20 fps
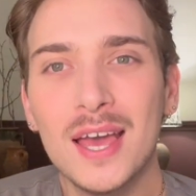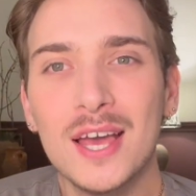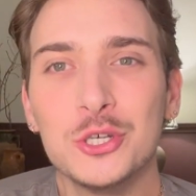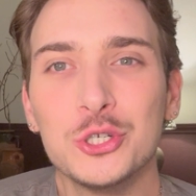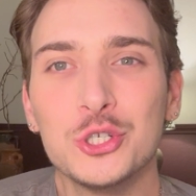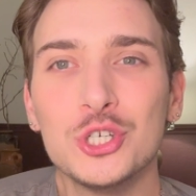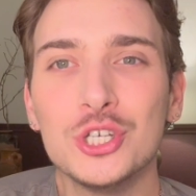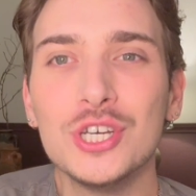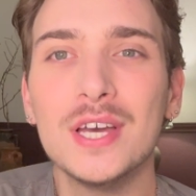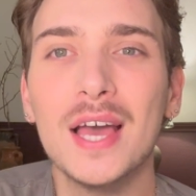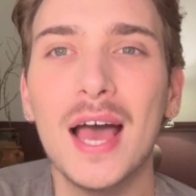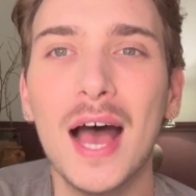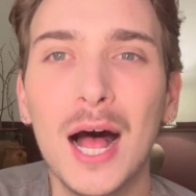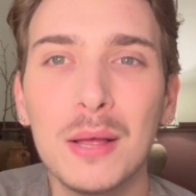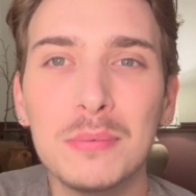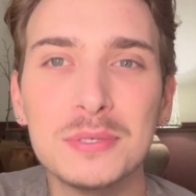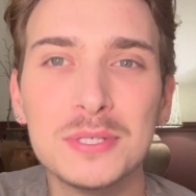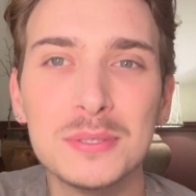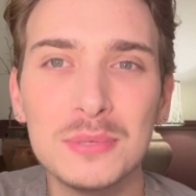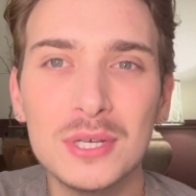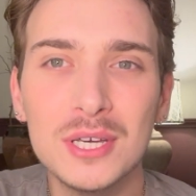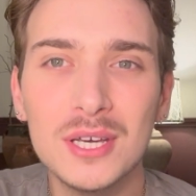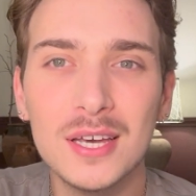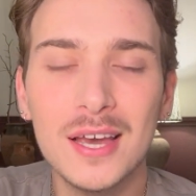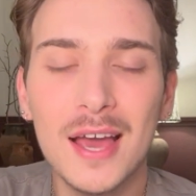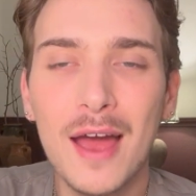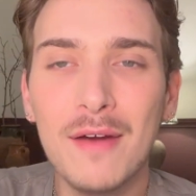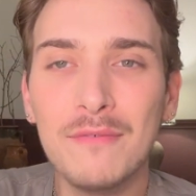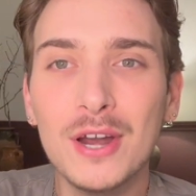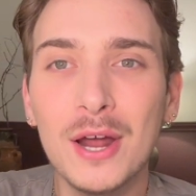She helps
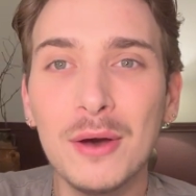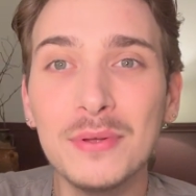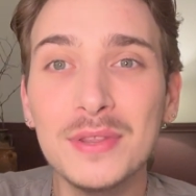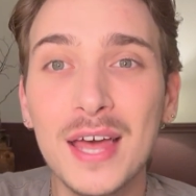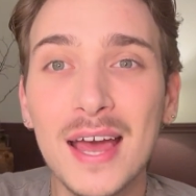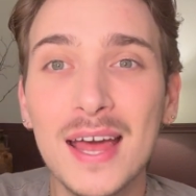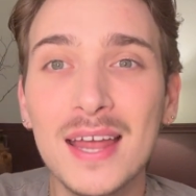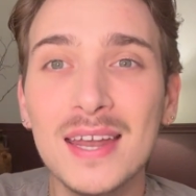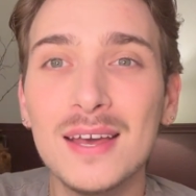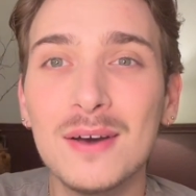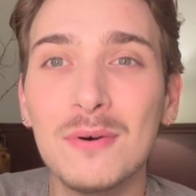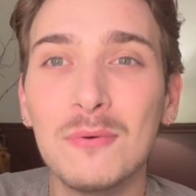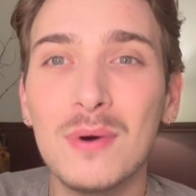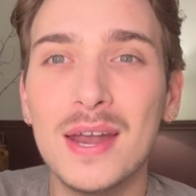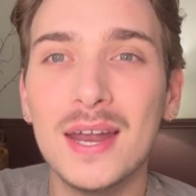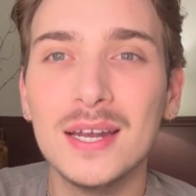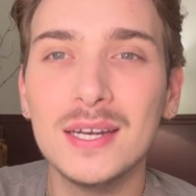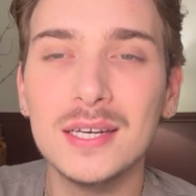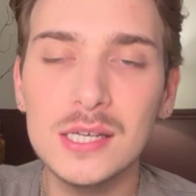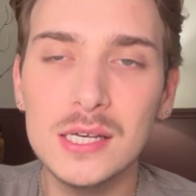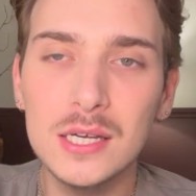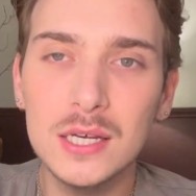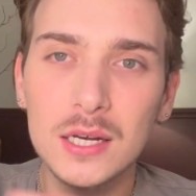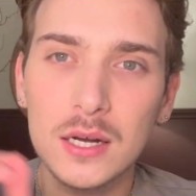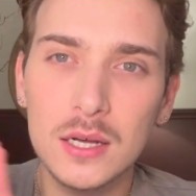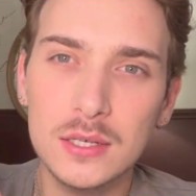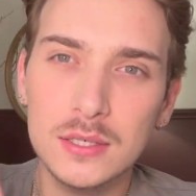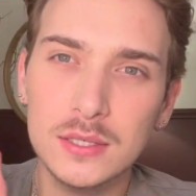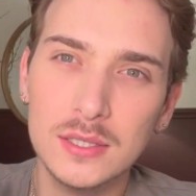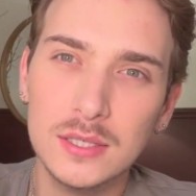me every now and then when I need
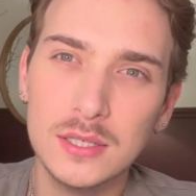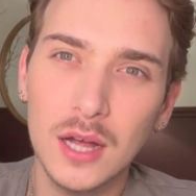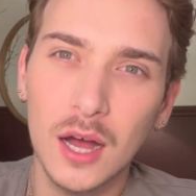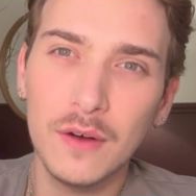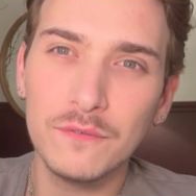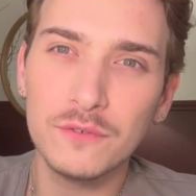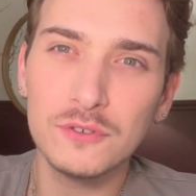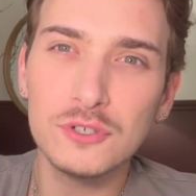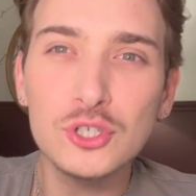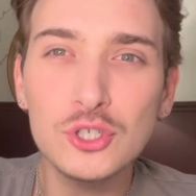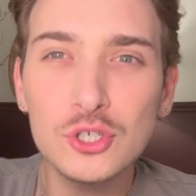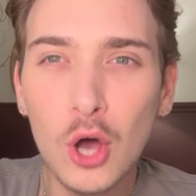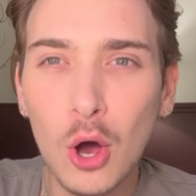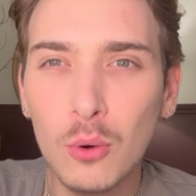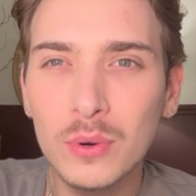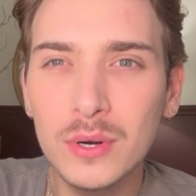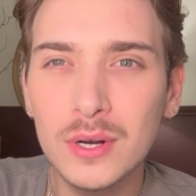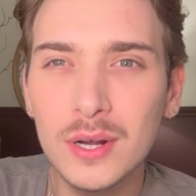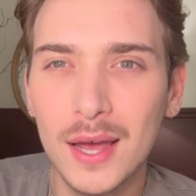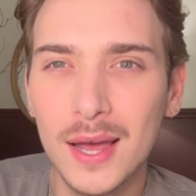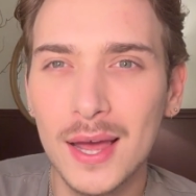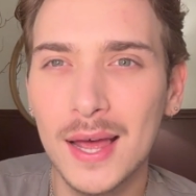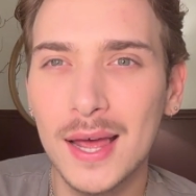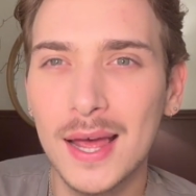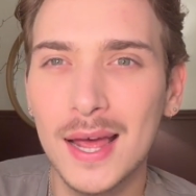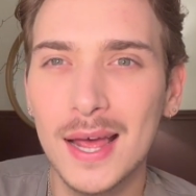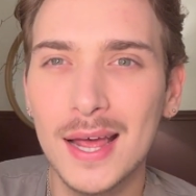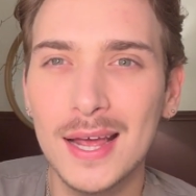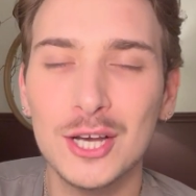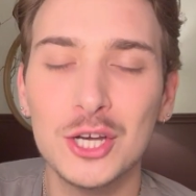stuff sewn,
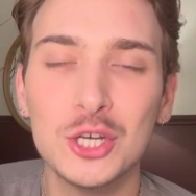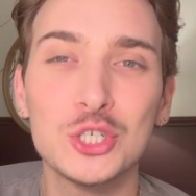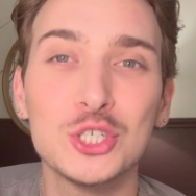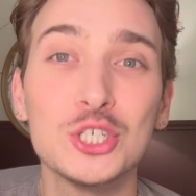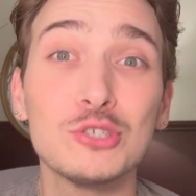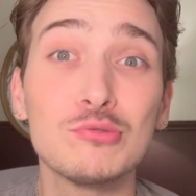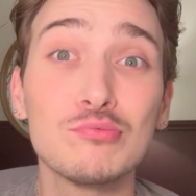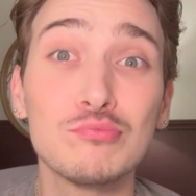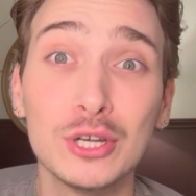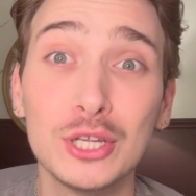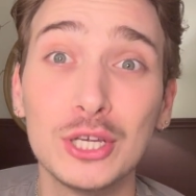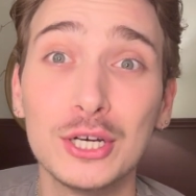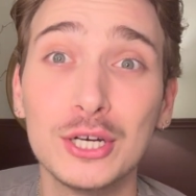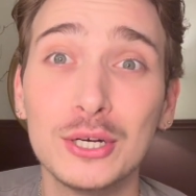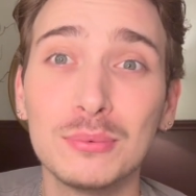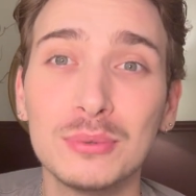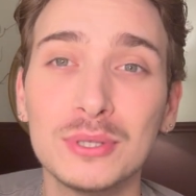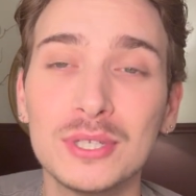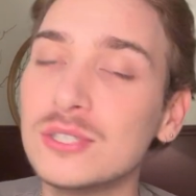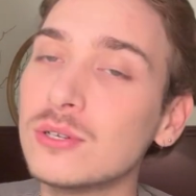because she's really good with the